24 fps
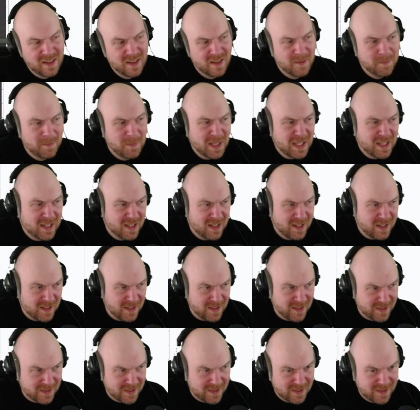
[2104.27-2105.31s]

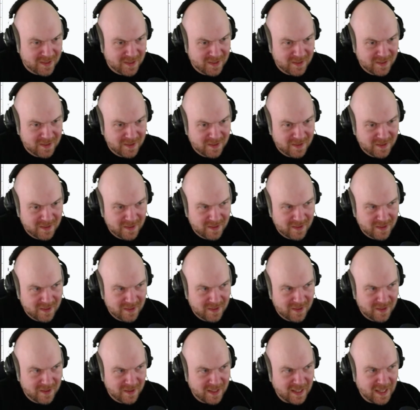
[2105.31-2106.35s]
because
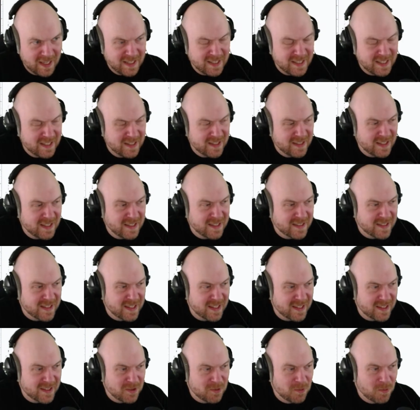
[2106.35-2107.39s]
The idea is
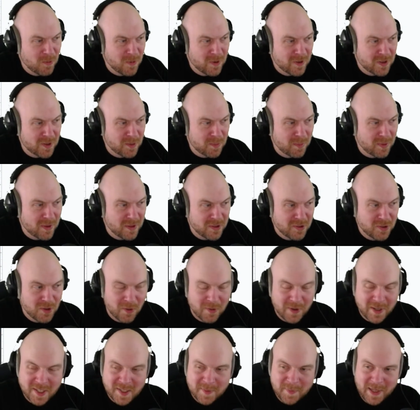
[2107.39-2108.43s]
that you
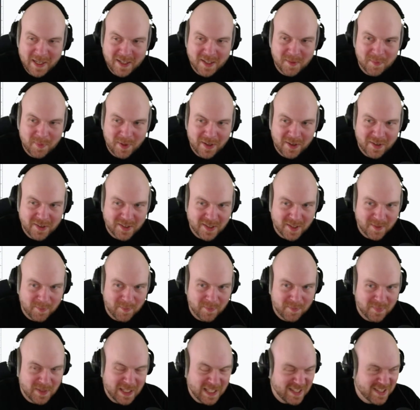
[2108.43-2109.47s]
don't expect the players to
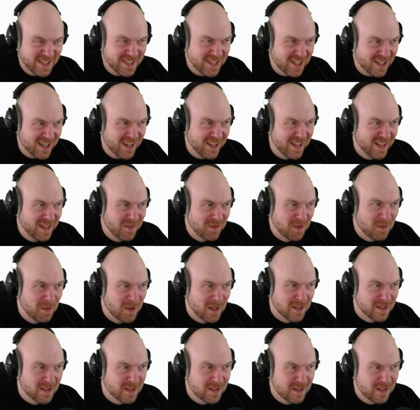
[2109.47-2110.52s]
get stuck on level
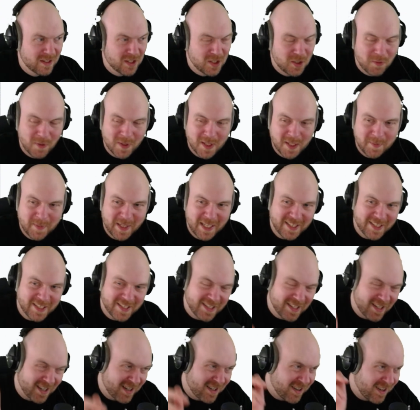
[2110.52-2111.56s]
1. You want them to get
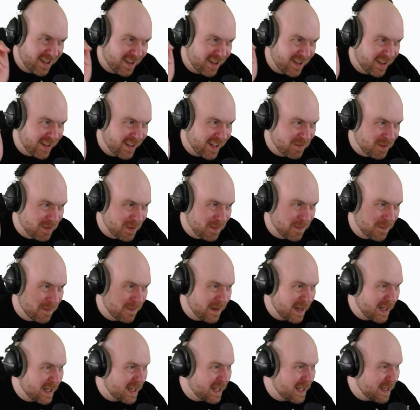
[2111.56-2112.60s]
stuck on level
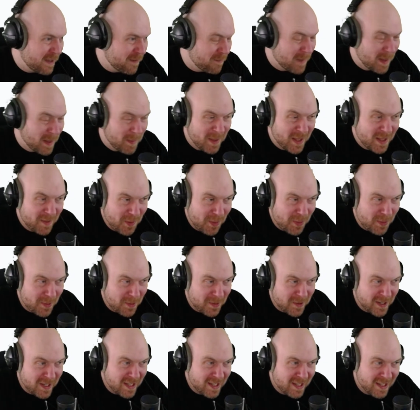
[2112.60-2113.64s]
5, maybe level
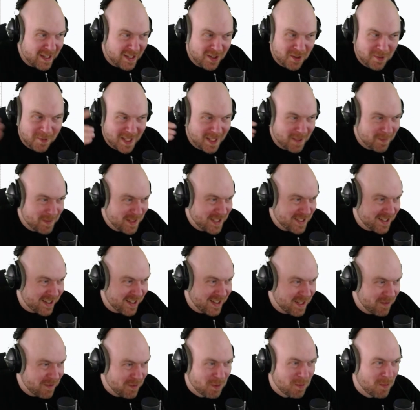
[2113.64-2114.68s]
3. You don't want to get them stuck
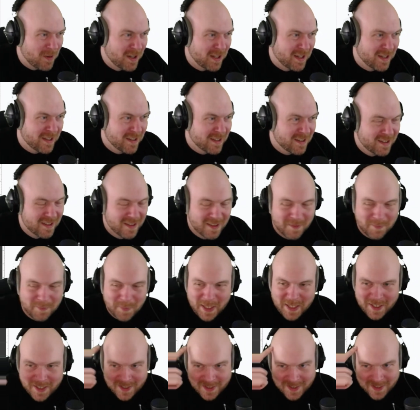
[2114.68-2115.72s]
on level 1
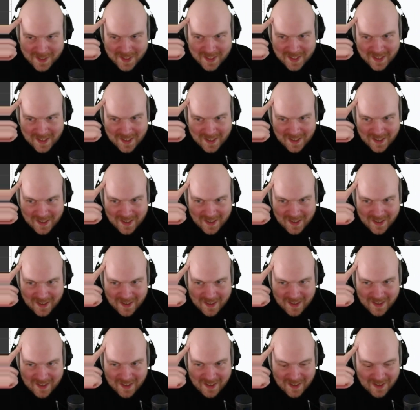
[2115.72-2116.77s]
because
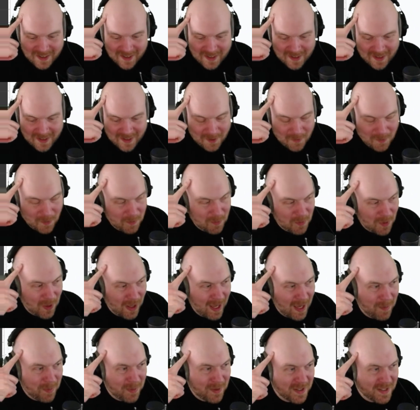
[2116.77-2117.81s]
what will
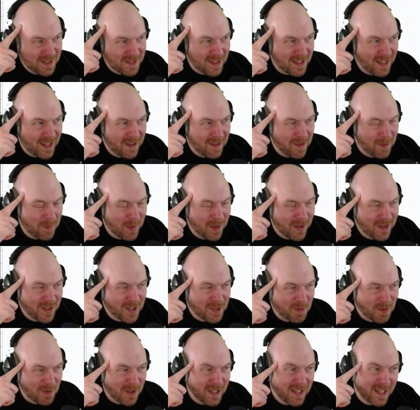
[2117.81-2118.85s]
happen is a lot of the
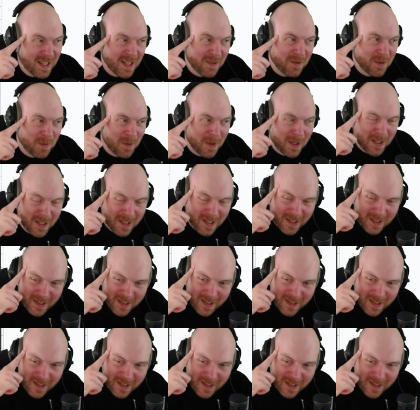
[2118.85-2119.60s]
players will hit level 1,